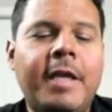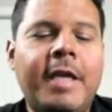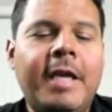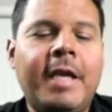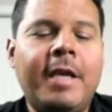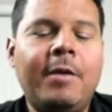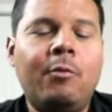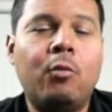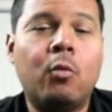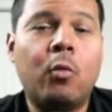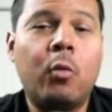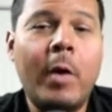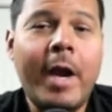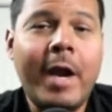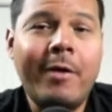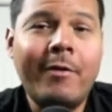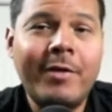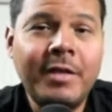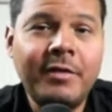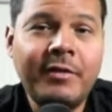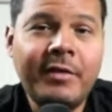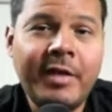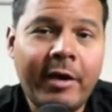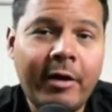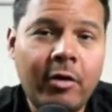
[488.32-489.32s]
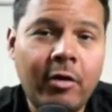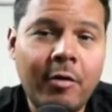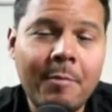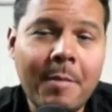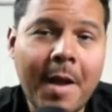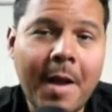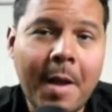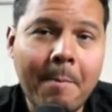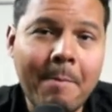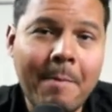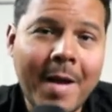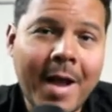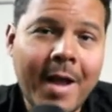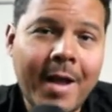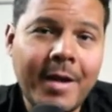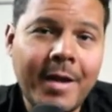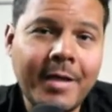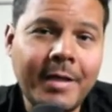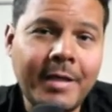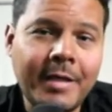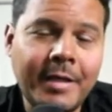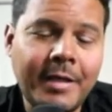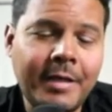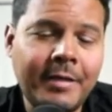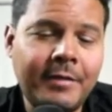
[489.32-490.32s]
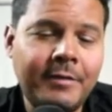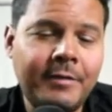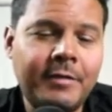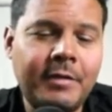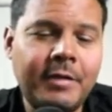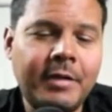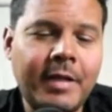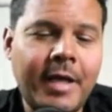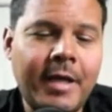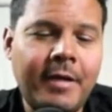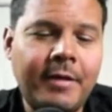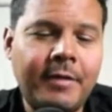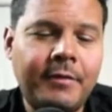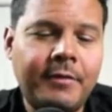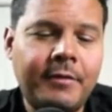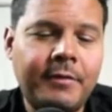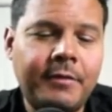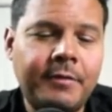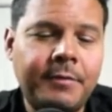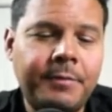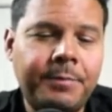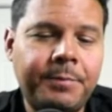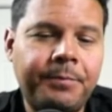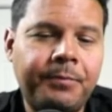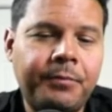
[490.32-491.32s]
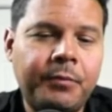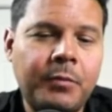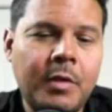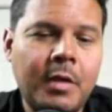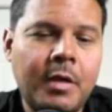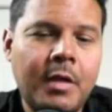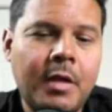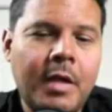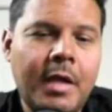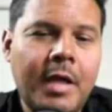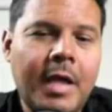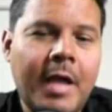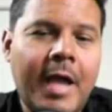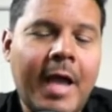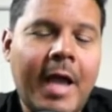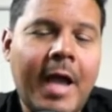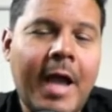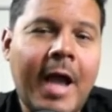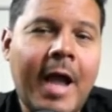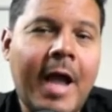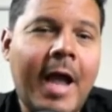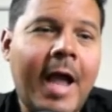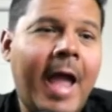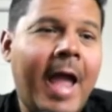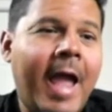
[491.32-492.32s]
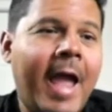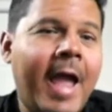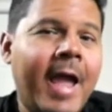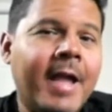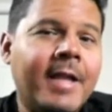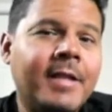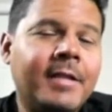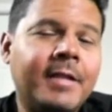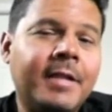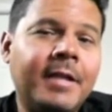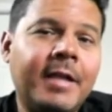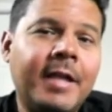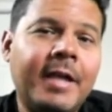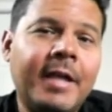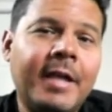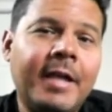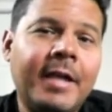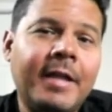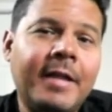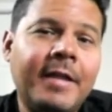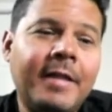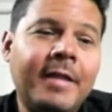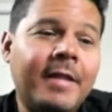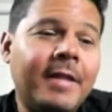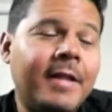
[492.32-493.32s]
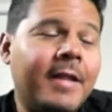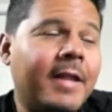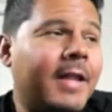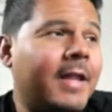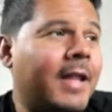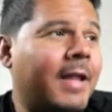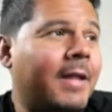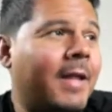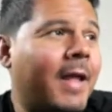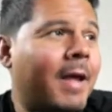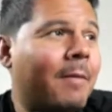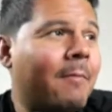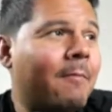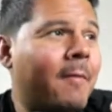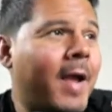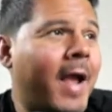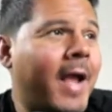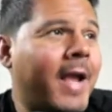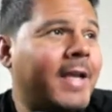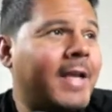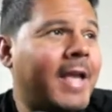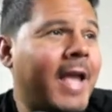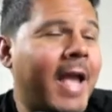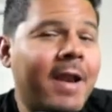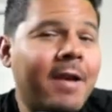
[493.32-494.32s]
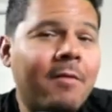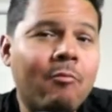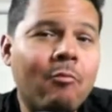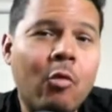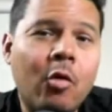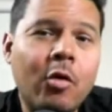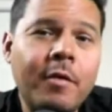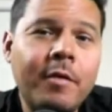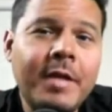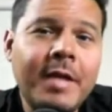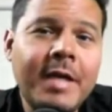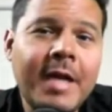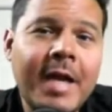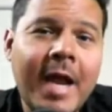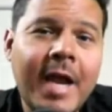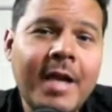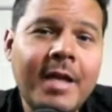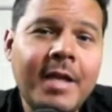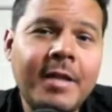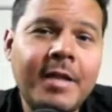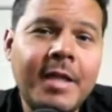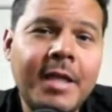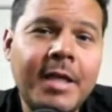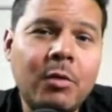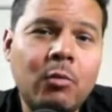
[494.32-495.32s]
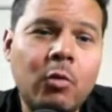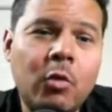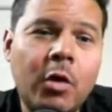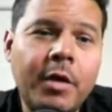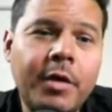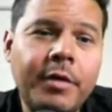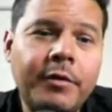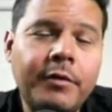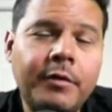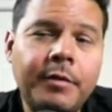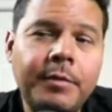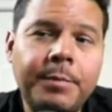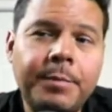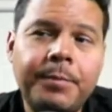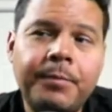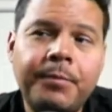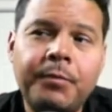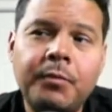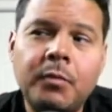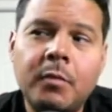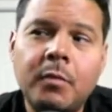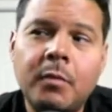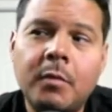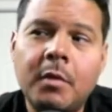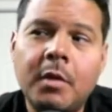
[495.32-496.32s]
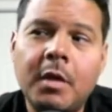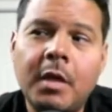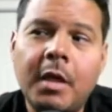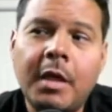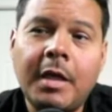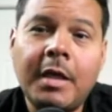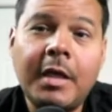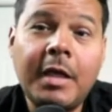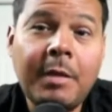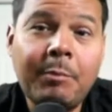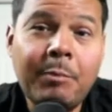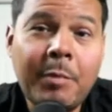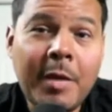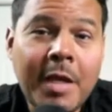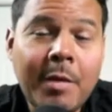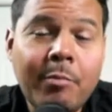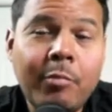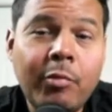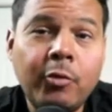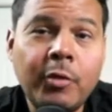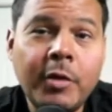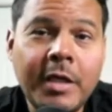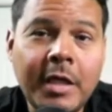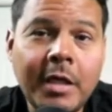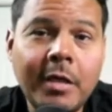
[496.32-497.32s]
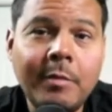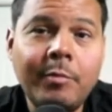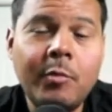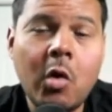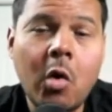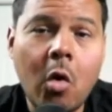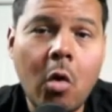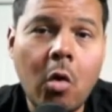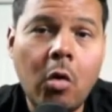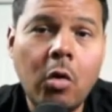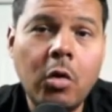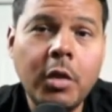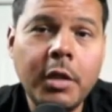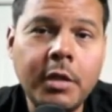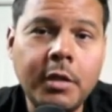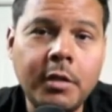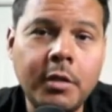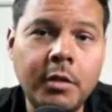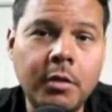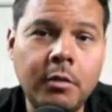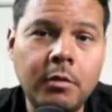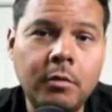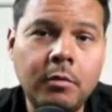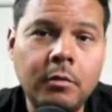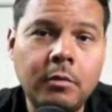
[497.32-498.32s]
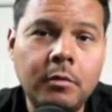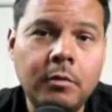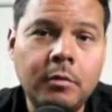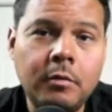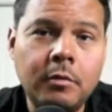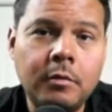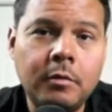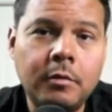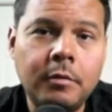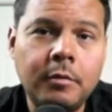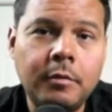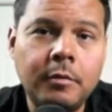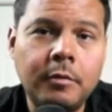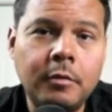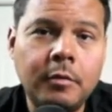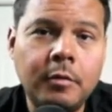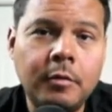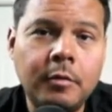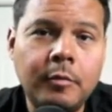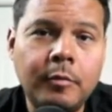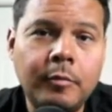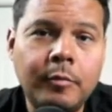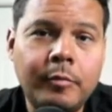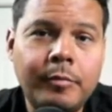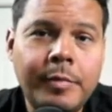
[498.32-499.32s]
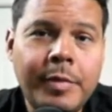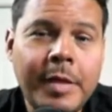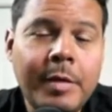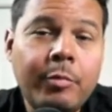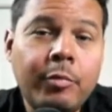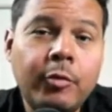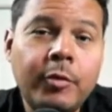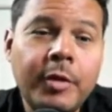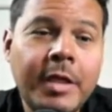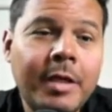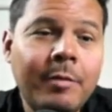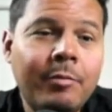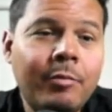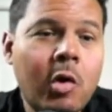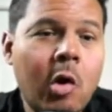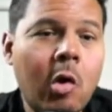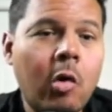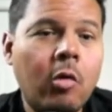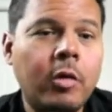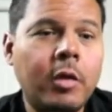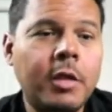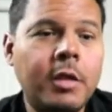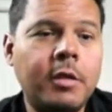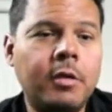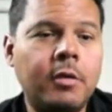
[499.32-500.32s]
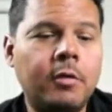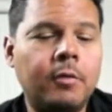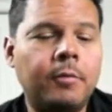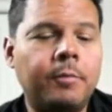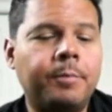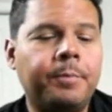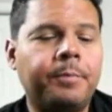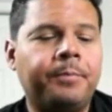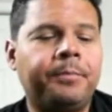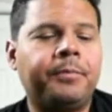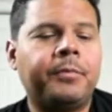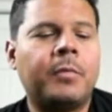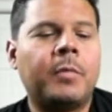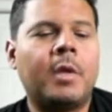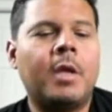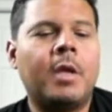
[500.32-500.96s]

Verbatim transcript: The wear and tear on my body is less. And again, more than anything, was people keep calling you. People keep calling you